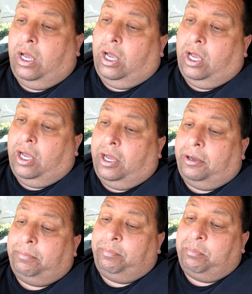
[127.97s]

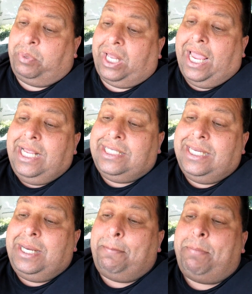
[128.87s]

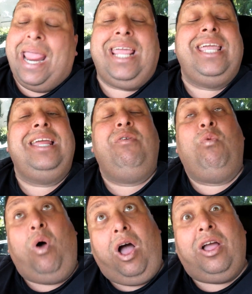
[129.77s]
Blazin
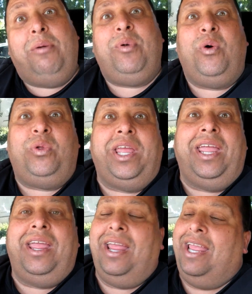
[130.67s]
bacon
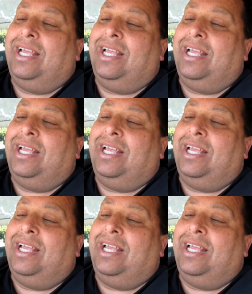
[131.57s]
guacamole